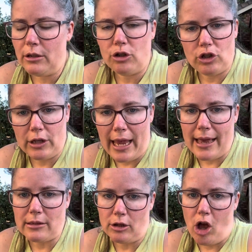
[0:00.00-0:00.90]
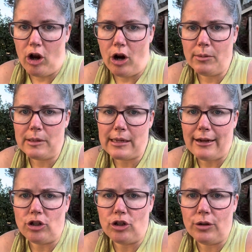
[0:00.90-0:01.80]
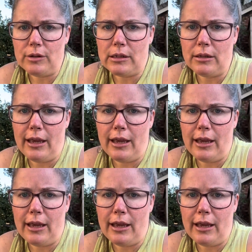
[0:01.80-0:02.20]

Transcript: usually has a long-arm statute.